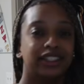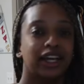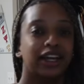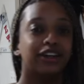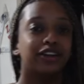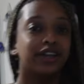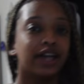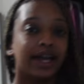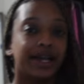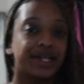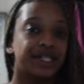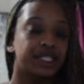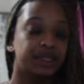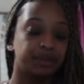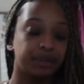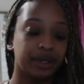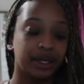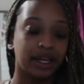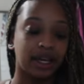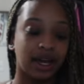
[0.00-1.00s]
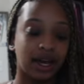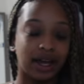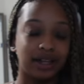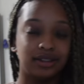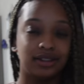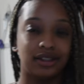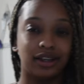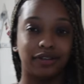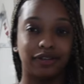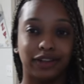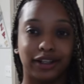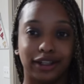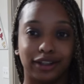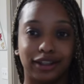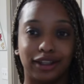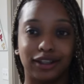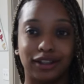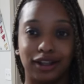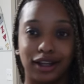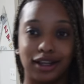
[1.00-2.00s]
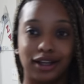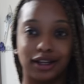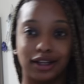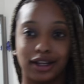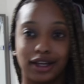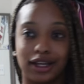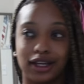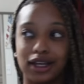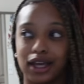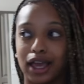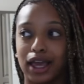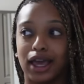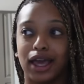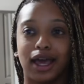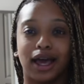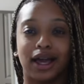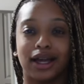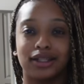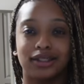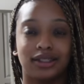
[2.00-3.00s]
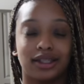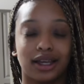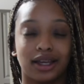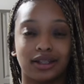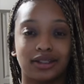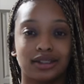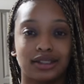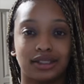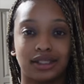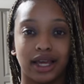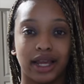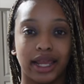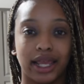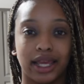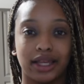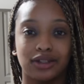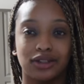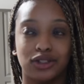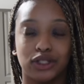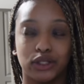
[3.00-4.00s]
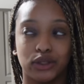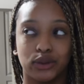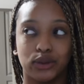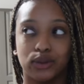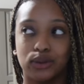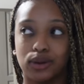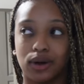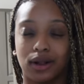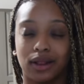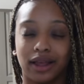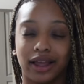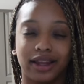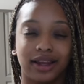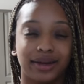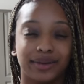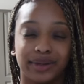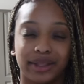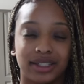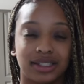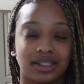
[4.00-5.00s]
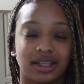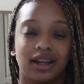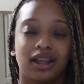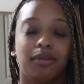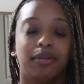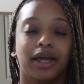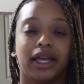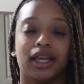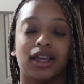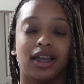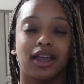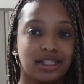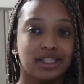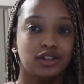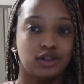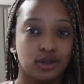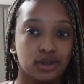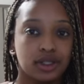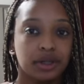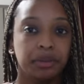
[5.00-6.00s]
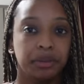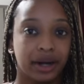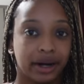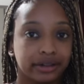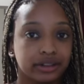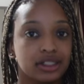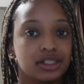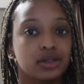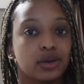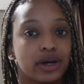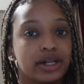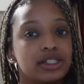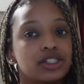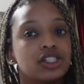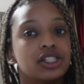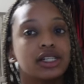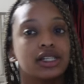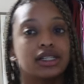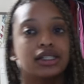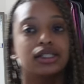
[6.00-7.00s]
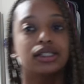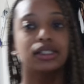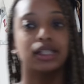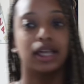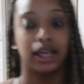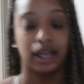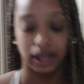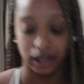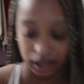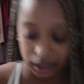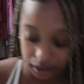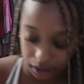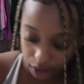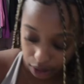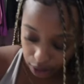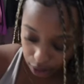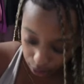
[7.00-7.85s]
day, you guys, but I definitely needed it. I did study and do, well, I didn't really study, but did do some practice questions and